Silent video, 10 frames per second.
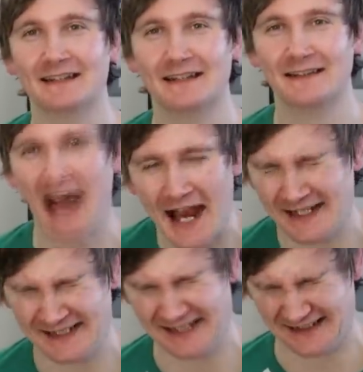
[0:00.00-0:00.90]
They're
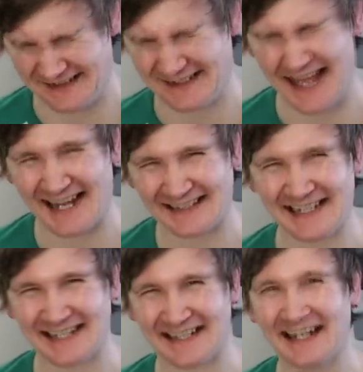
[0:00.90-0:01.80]
actors acting in
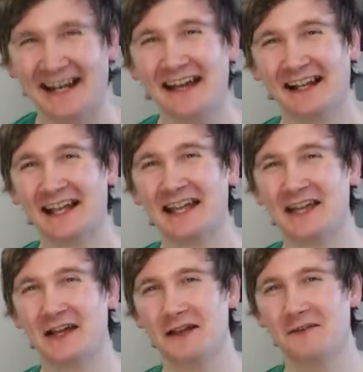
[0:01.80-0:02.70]
a yeah. scene. Like
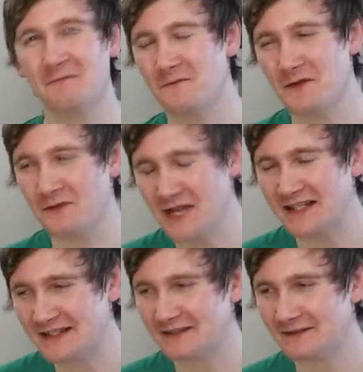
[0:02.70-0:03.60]

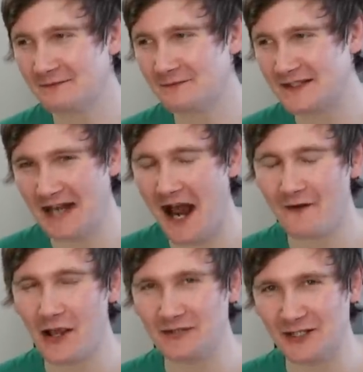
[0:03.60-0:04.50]
this
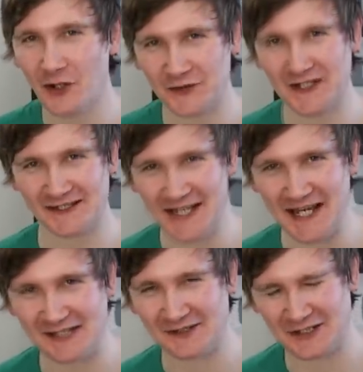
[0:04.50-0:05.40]
scenario did not
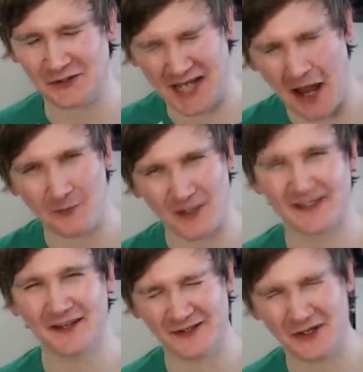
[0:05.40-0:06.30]
exist until the camera
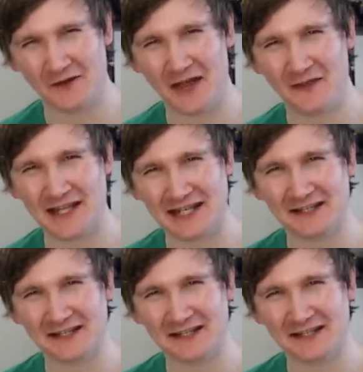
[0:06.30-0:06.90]
turned on. Like they didn't